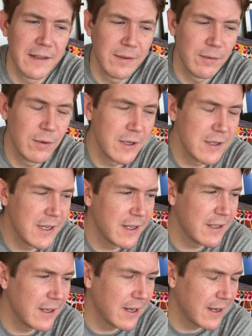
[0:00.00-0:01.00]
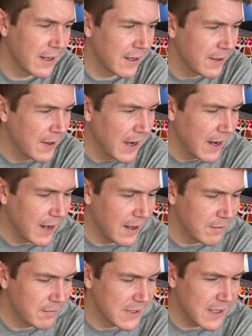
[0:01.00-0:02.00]
what is it, like
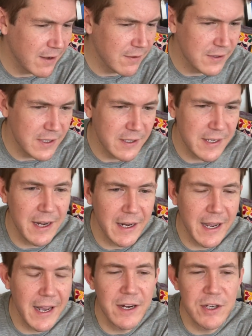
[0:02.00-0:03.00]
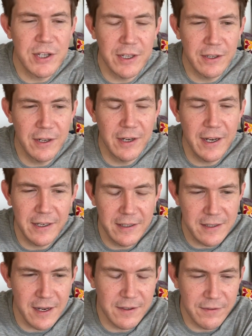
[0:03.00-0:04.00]
um, self-sustaining energy, you know, like in
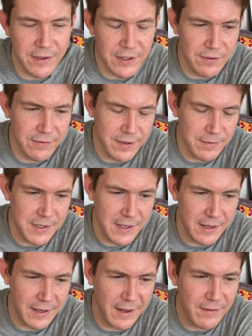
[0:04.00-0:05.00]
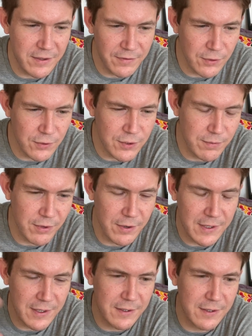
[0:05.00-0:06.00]
science fiction films, they have this fusion
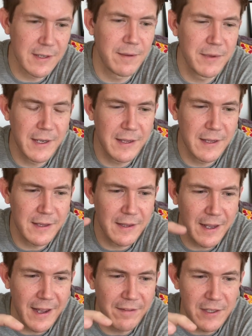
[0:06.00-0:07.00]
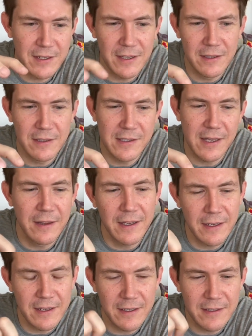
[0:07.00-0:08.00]
process or something, and then they have this little sun
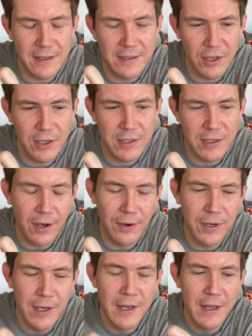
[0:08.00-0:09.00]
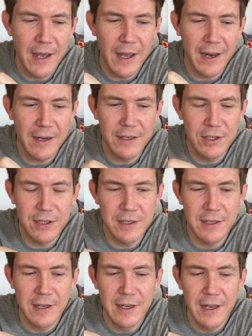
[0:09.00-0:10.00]
that exists on its own, and it just...
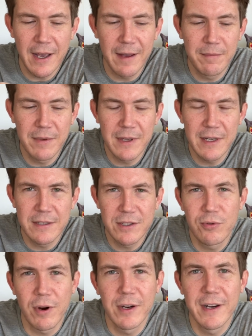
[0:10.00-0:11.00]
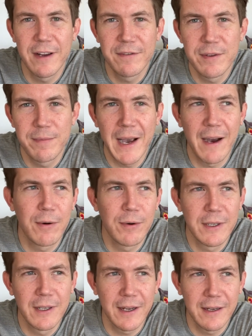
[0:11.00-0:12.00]
Um, is strong enough to power
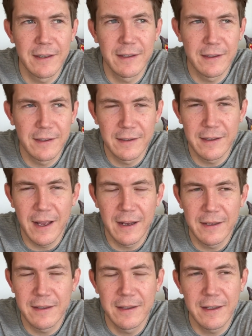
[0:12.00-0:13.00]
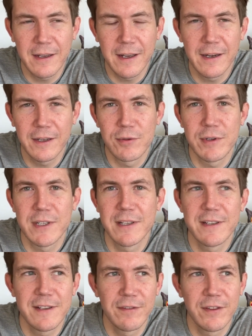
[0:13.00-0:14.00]
like uh, the
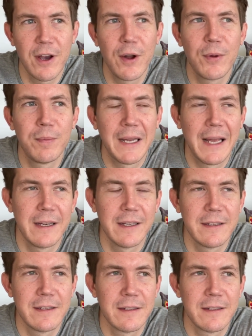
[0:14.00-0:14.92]
electricity for the whole planet.